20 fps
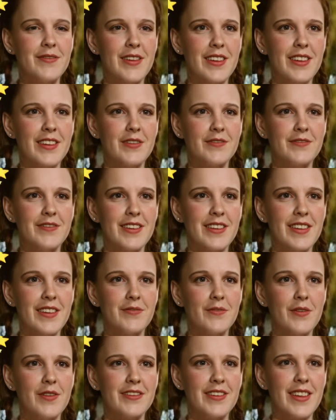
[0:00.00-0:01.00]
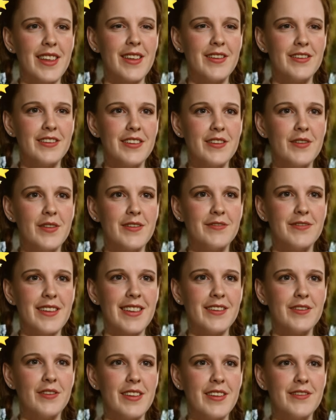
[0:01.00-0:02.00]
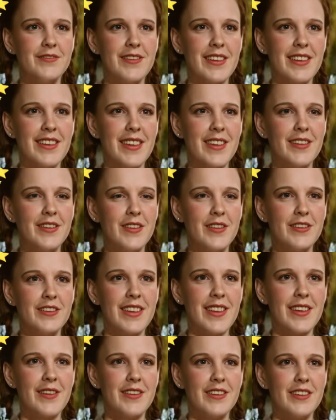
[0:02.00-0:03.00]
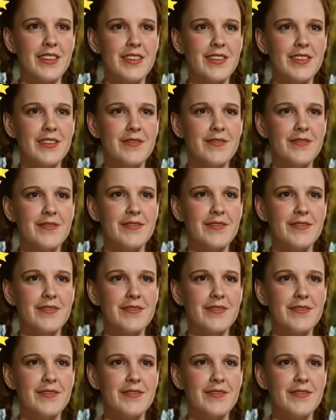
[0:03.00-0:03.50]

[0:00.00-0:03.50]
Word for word: Are you fed up with constantly battling financial challenges?